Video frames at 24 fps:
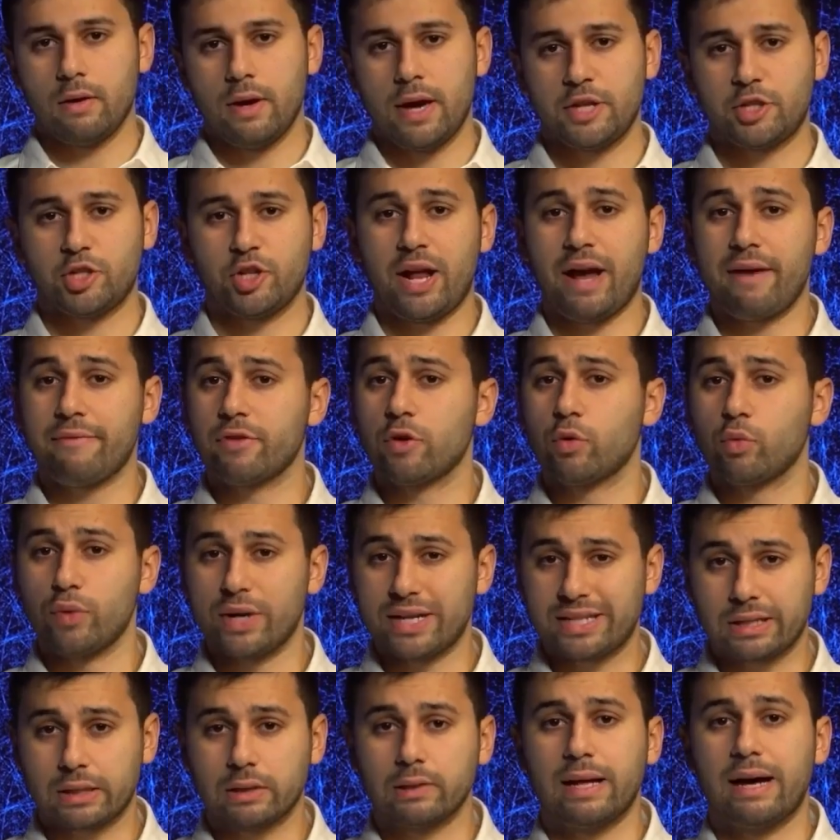It should have the
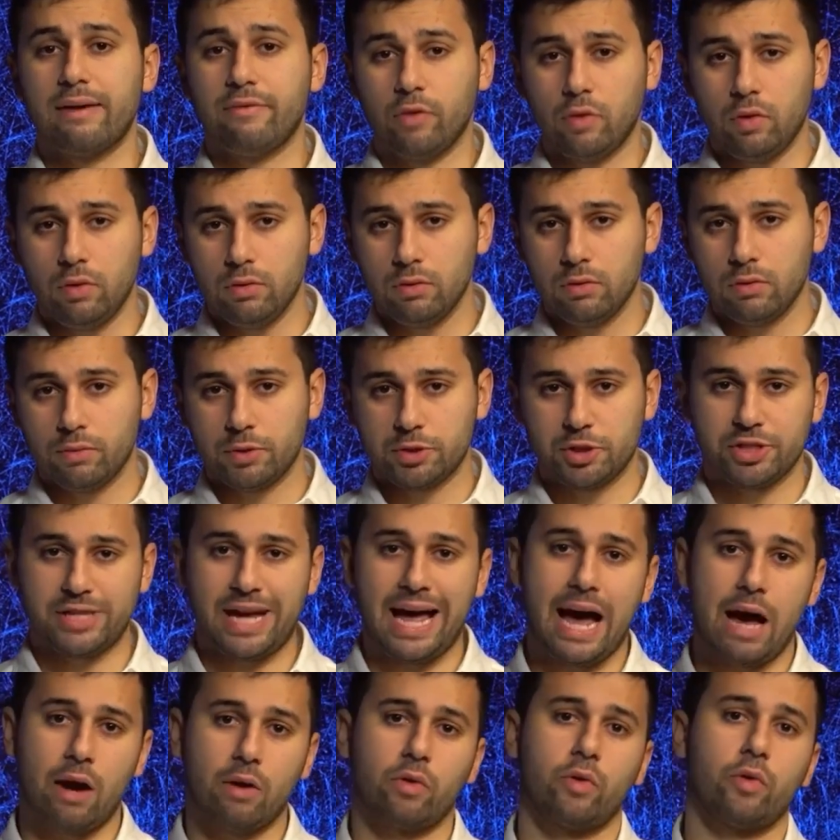risk level, which is
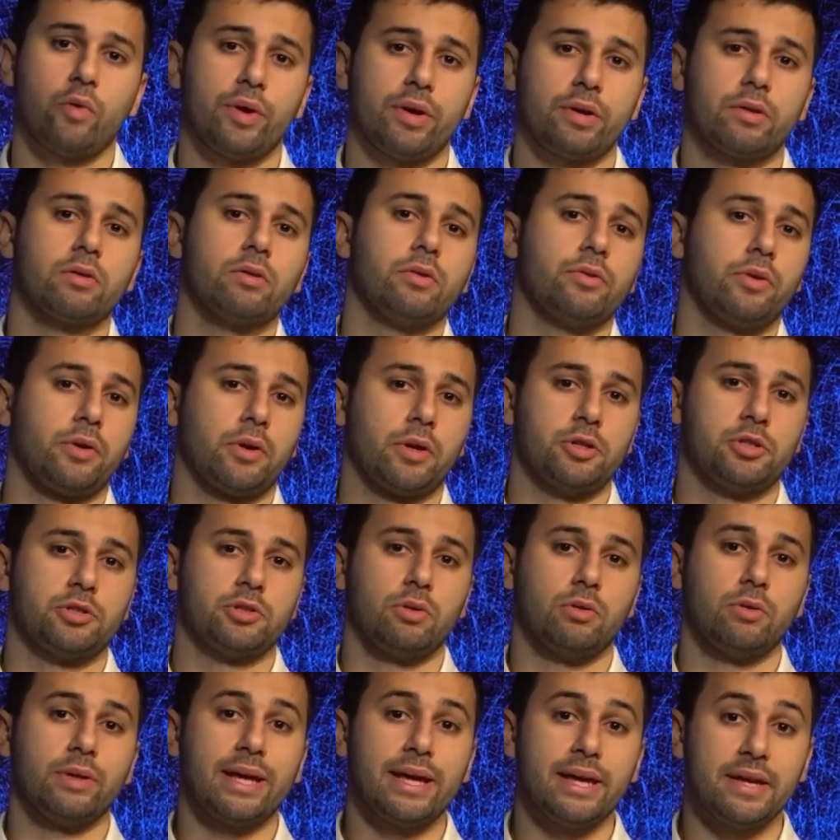how critical the
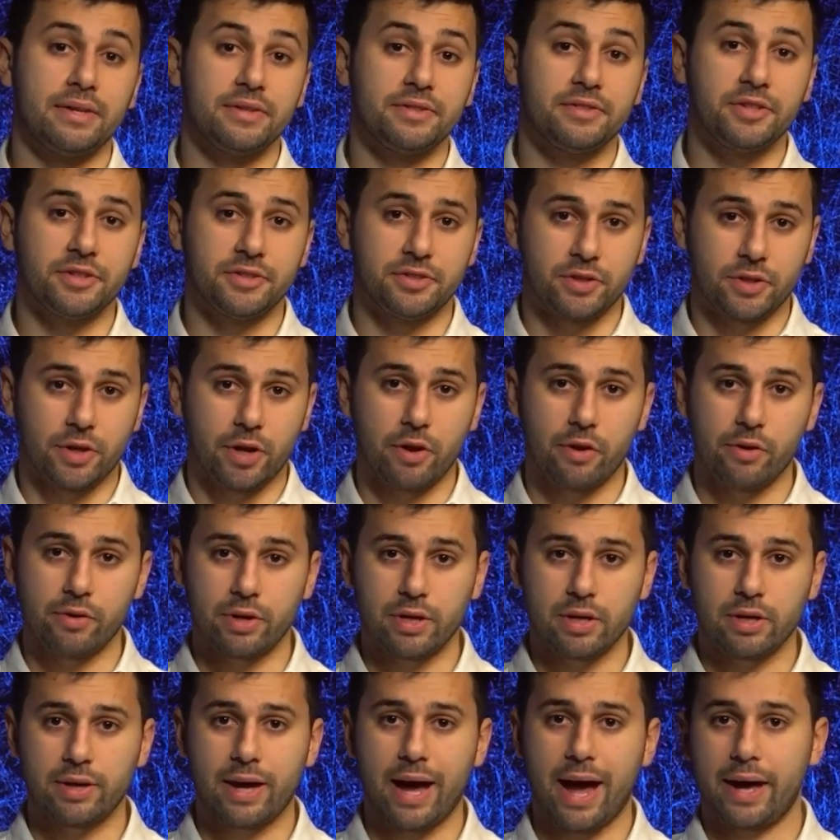control is to
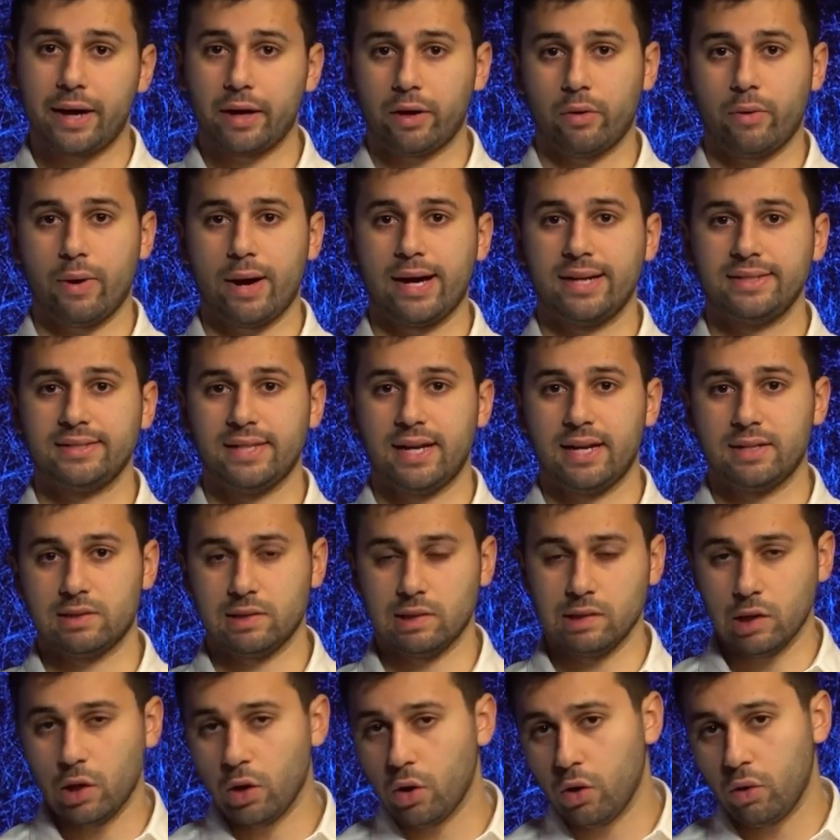security, categorized as
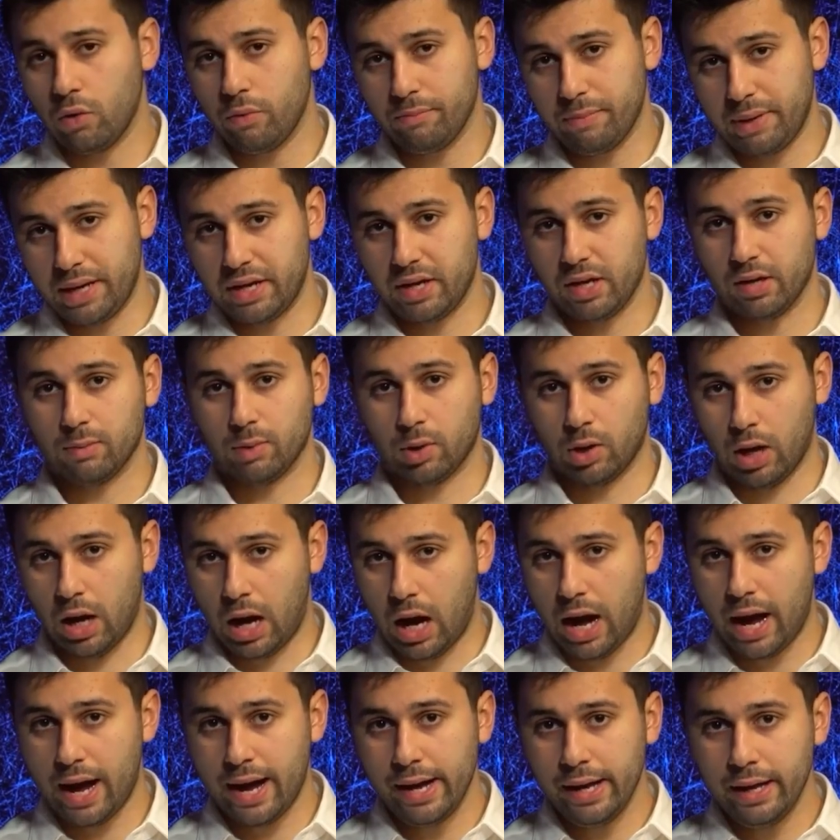low, medium, or
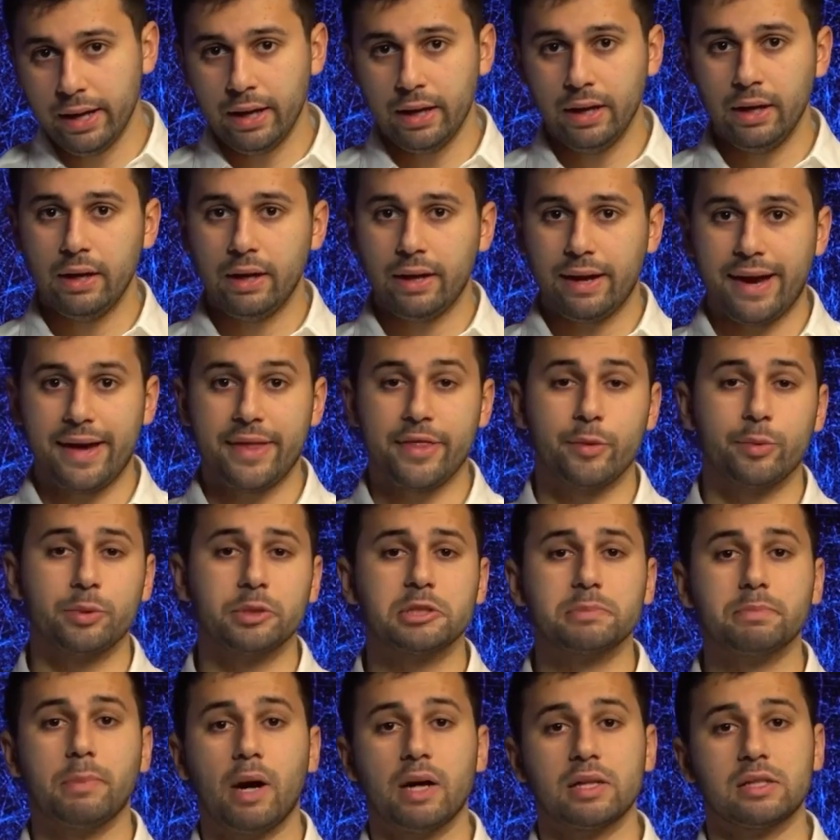high, and the
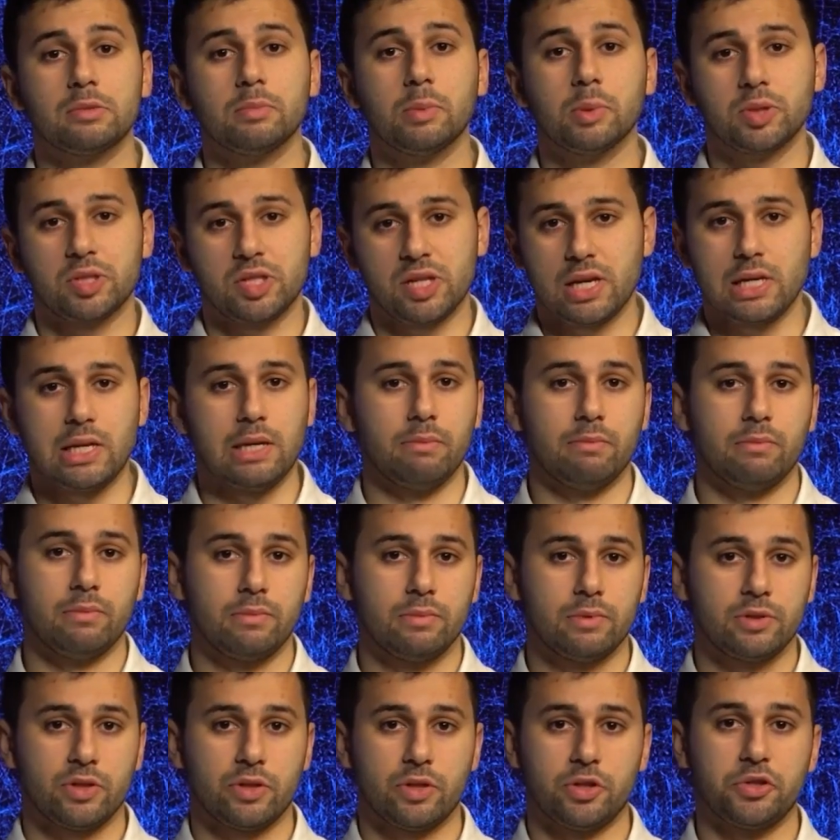responsible team,
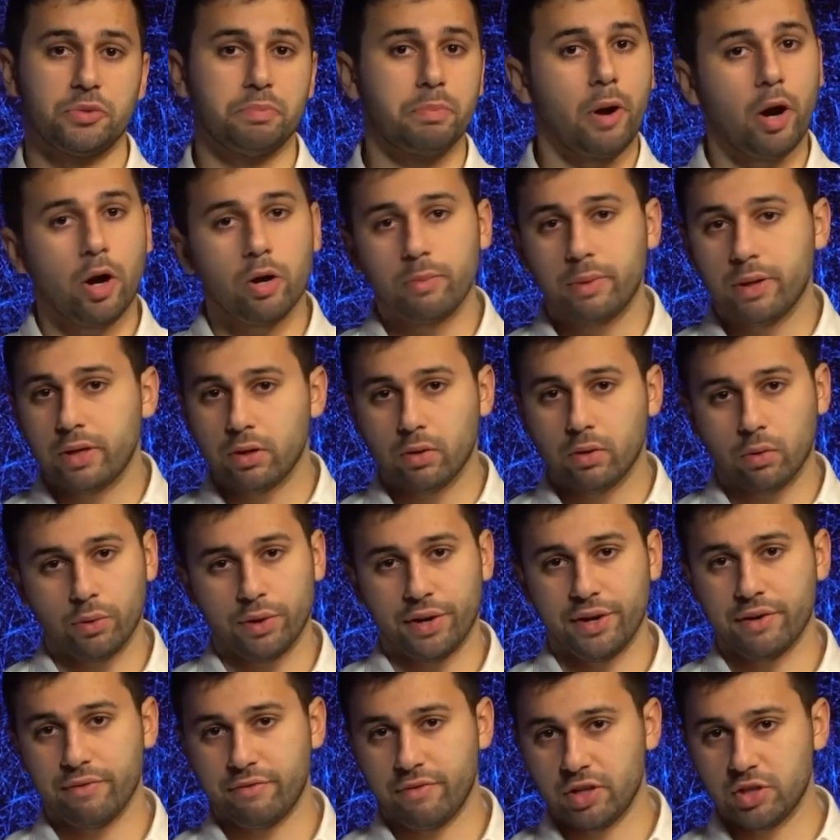so the department or
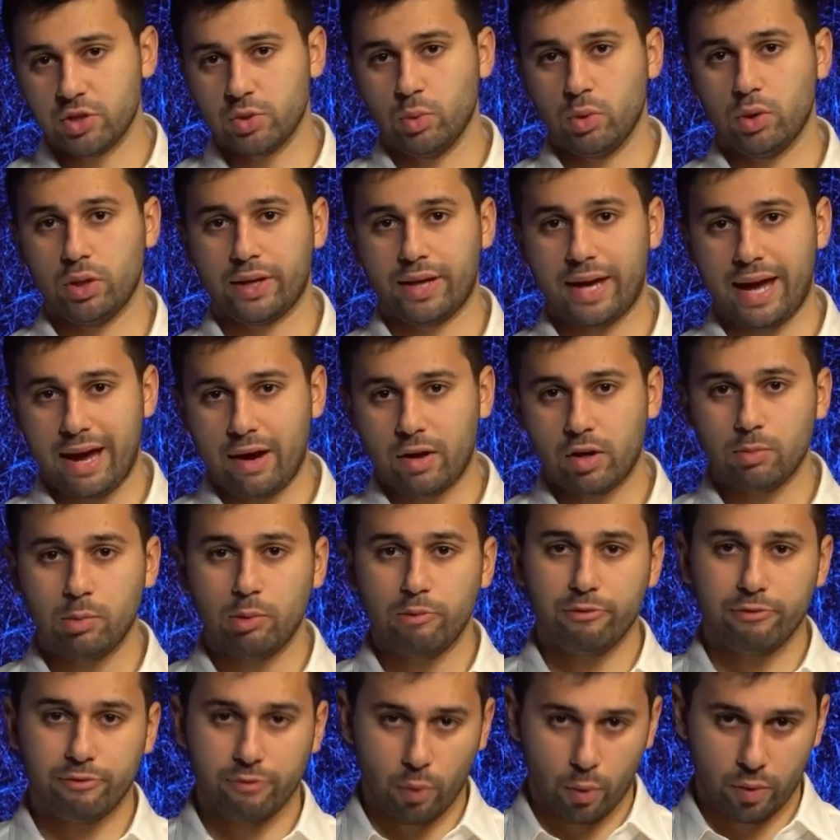individual accountable
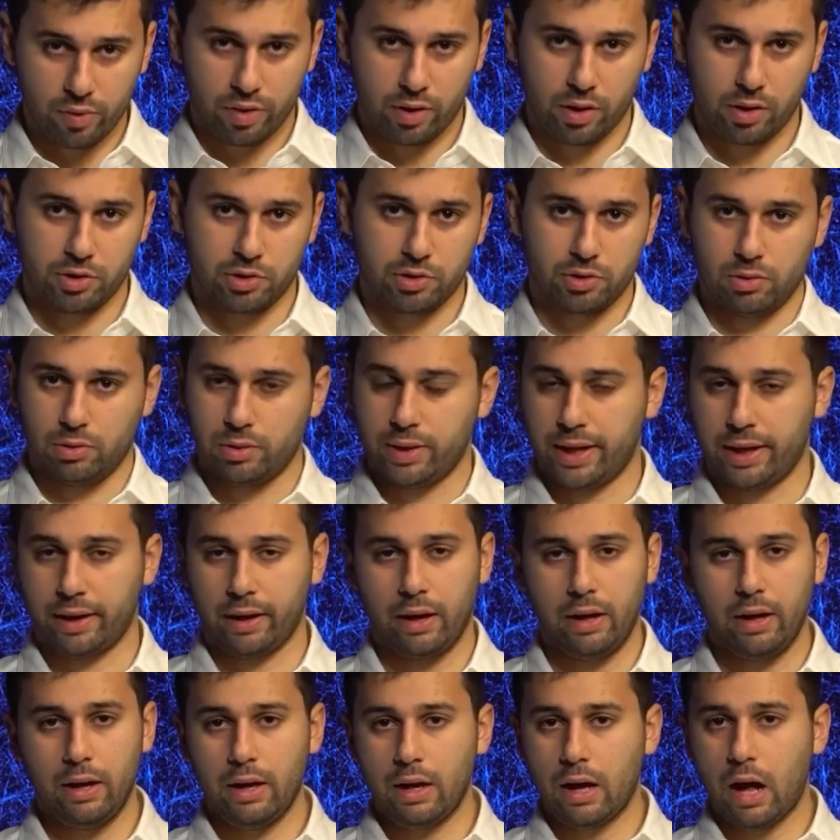for the control, like
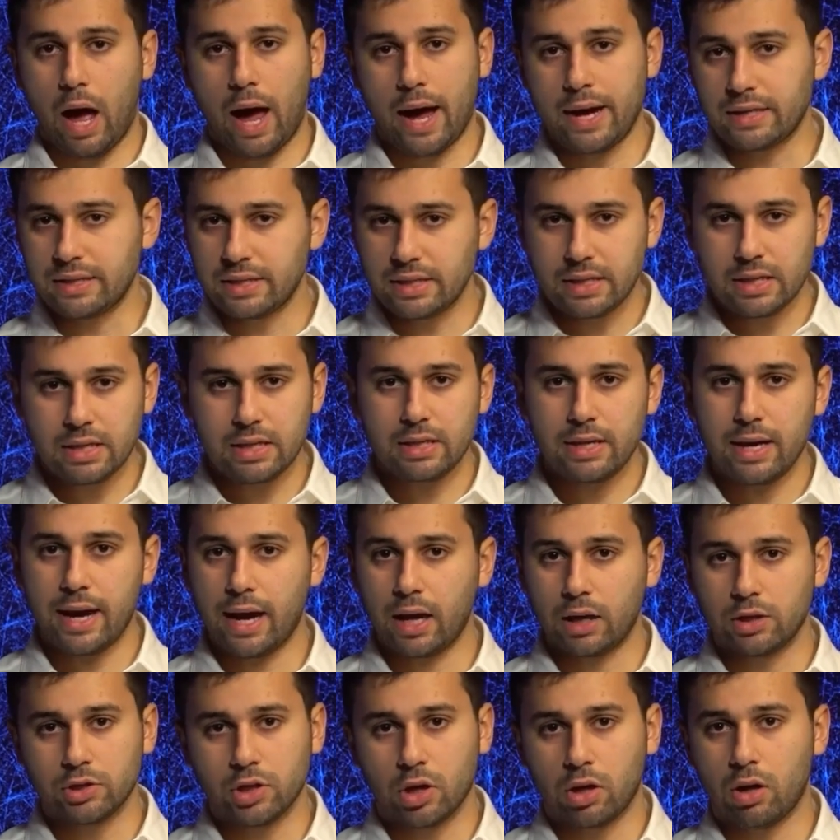
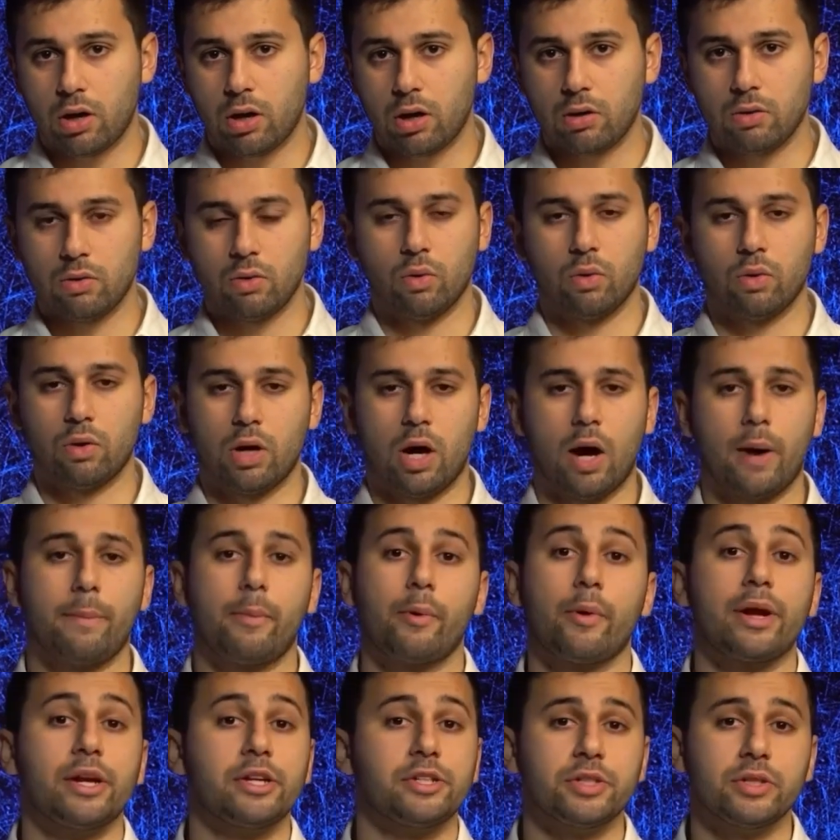IT, HR, or
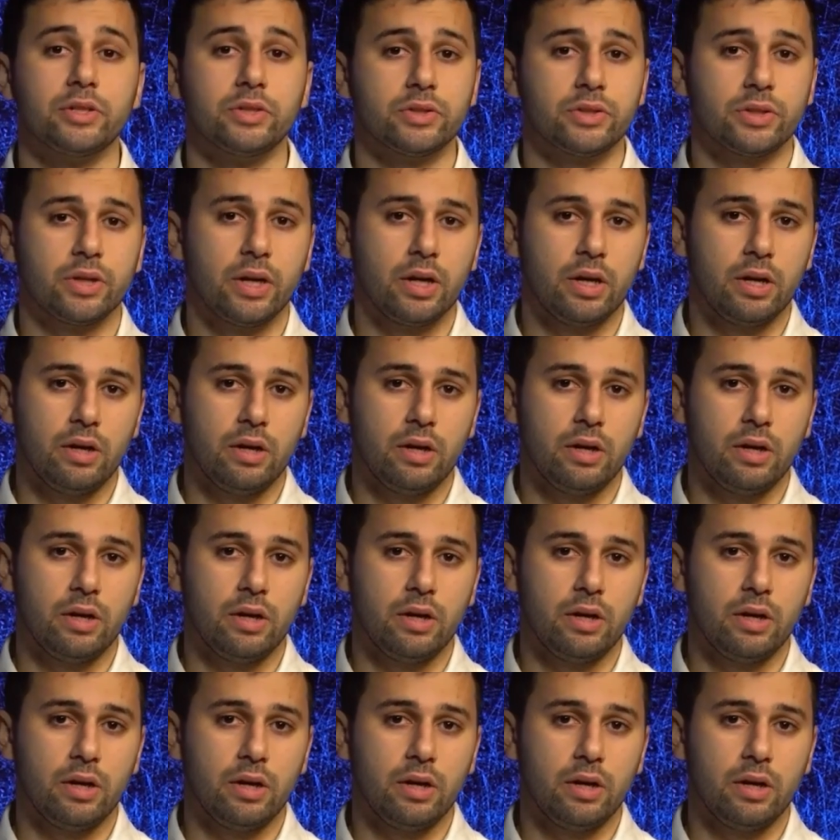operations.